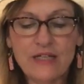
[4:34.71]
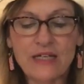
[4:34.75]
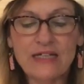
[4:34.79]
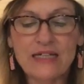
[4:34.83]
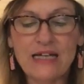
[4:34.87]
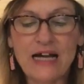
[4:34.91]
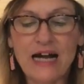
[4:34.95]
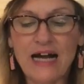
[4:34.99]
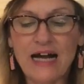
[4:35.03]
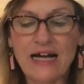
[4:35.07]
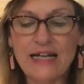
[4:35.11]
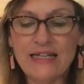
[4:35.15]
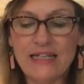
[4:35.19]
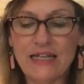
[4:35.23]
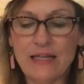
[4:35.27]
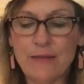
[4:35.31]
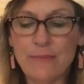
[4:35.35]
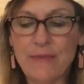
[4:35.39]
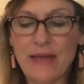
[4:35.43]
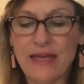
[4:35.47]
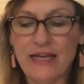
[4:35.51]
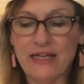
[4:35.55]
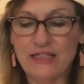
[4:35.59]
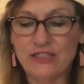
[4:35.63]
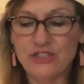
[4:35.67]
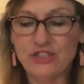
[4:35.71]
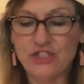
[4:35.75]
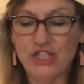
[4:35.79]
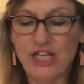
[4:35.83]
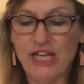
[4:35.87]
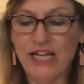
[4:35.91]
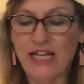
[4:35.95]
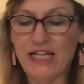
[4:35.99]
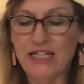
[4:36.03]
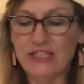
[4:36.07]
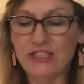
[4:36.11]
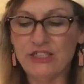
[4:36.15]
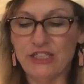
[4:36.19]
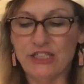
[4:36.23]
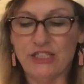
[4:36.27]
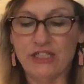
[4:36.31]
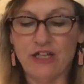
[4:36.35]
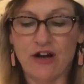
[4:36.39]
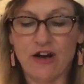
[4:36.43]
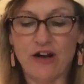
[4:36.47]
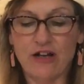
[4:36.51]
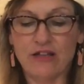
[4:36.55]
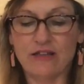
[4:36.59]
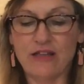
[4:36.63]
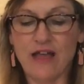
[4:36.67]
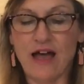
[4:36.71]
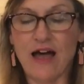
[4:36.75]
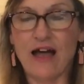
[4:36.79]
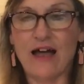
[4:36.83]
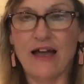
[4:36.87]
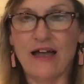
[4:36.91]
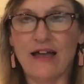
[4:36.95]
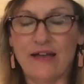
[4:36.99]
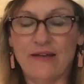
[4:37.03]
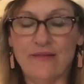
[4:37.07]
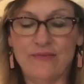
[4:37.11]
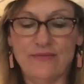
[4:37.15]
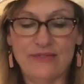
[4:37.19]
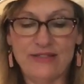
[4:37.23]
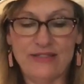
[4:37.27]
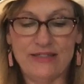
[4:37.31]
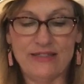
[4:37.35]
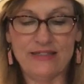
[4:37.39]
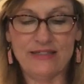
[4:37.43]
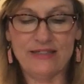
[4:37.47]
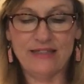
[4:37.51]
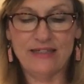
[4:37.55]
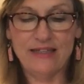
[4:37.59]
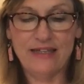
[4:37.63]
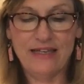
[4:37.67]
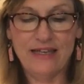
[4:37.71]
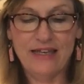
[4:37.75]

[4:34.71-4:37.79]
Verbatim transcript: God can make a change in our lives.